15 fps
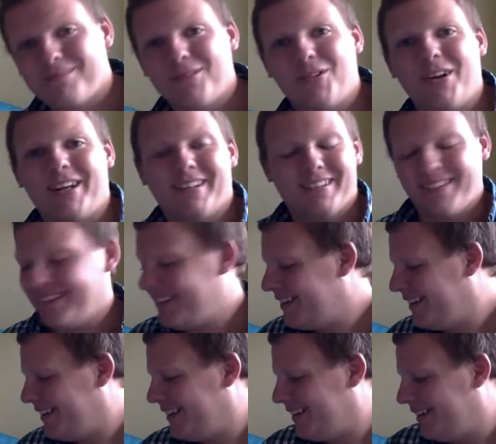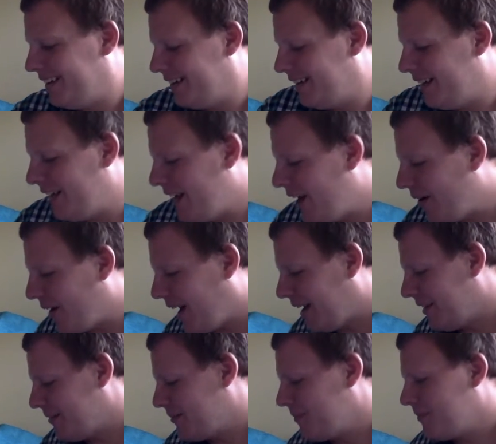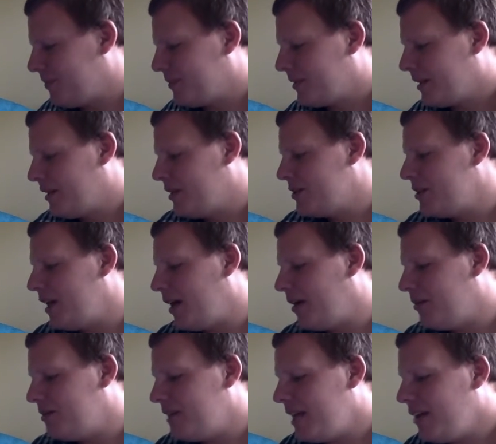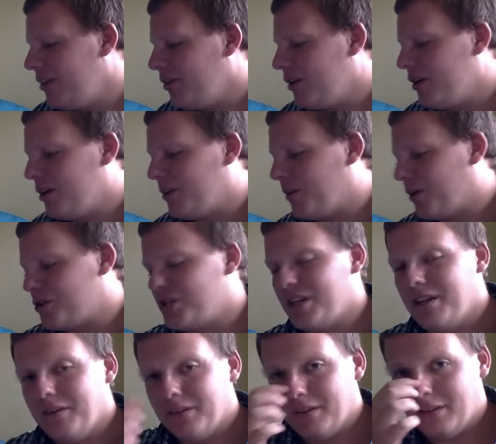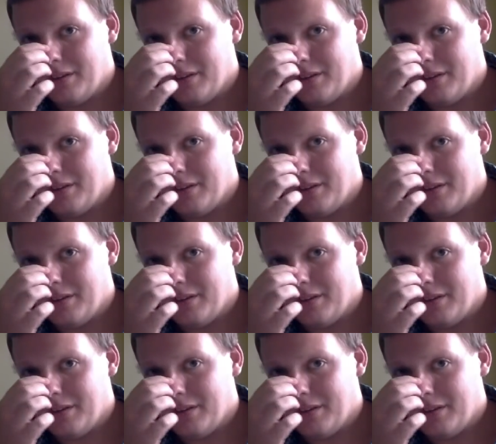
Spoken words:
Great. Okay. So now take a look at your worksheet.